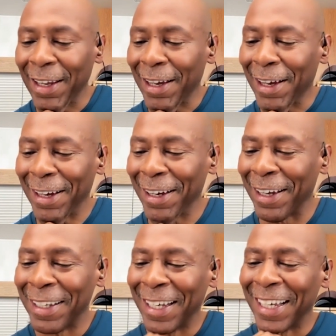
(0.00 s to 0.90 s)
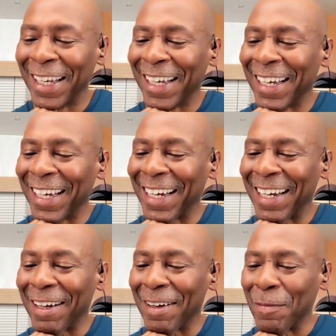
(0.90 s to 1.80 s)
uh,
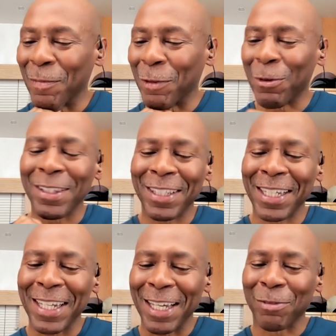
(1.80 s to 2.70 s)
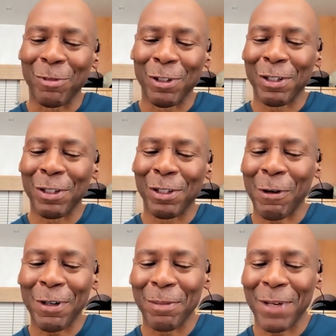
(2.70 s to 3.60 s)
uh, but one thing that's real
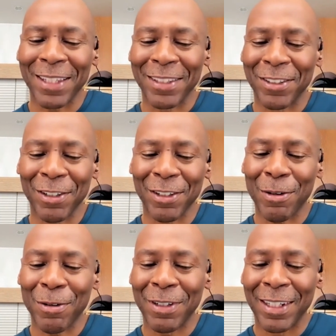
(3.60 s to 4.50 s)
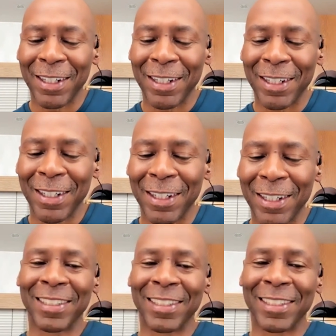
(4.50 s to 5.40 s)
important about the show
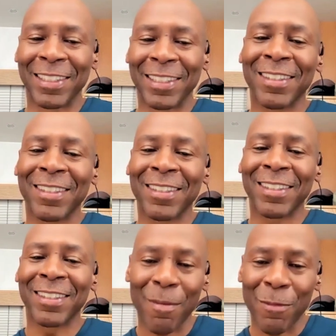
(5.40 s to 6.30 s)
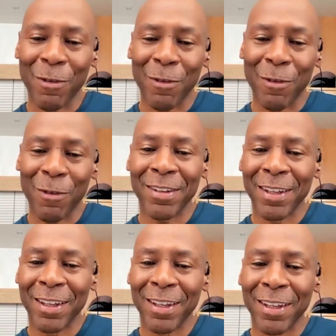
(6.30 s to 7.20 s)
is the contestants that come
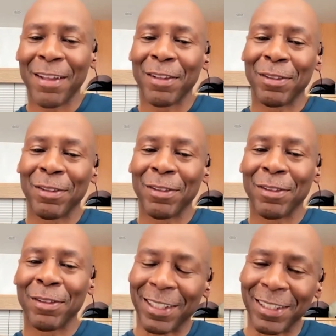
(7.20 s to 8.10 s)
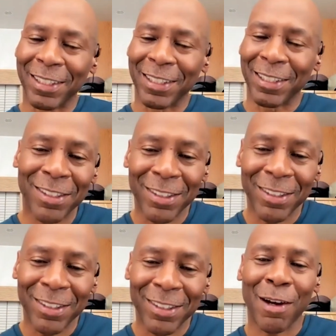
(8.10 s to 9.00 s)
on. The, the contestants
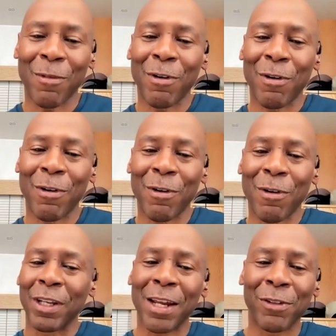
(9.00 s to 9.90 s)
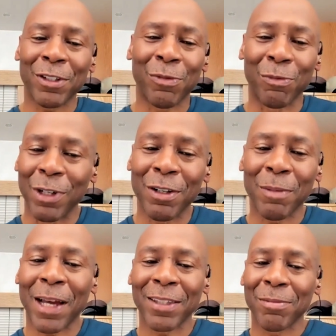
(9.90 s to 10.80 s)
that come on, when they're just real
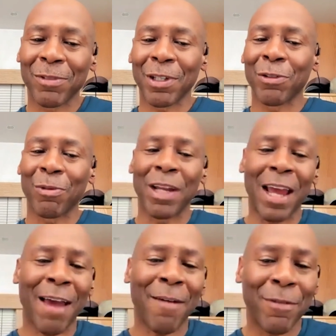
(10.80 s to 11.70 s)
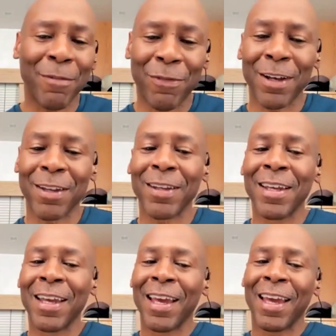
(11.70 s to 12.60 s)
about themselves, when they're having fun,
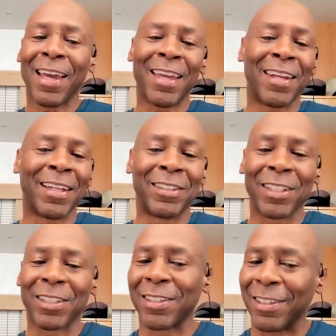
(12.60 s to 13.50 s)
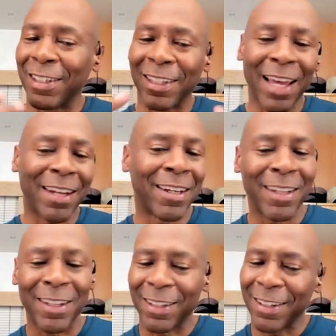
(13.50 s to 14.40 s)
and they just letting
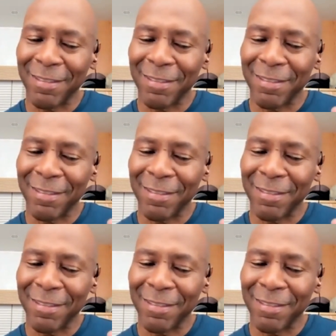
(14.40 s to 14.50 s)
it,